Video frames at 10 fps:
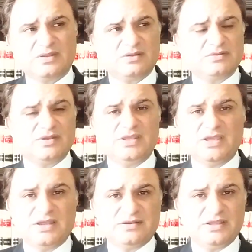
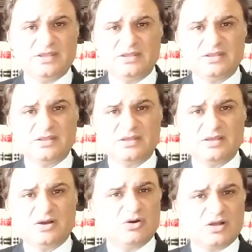380
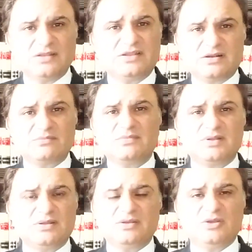or other
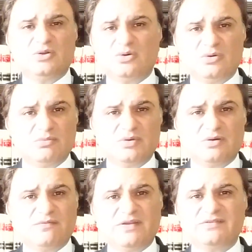
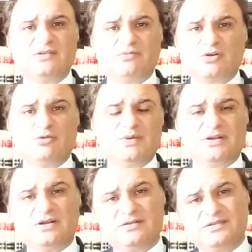offenses were
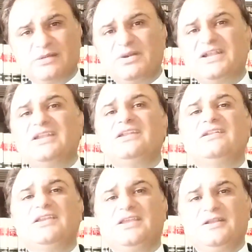committed
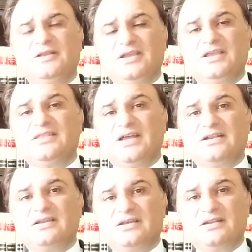simultaneously in that
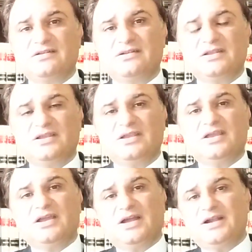occurrence.
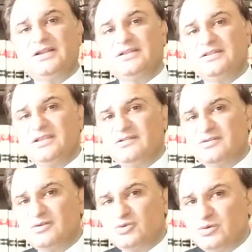And
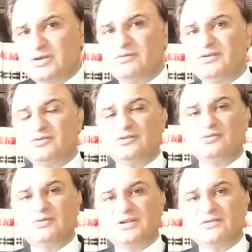these 2 individuals
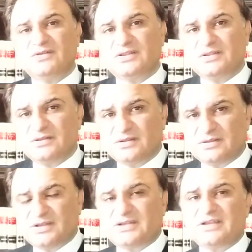who were given
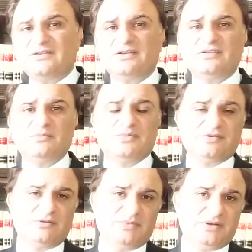the 10 years
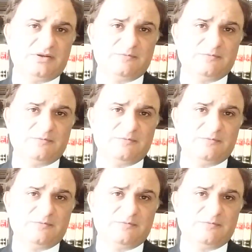imprisonment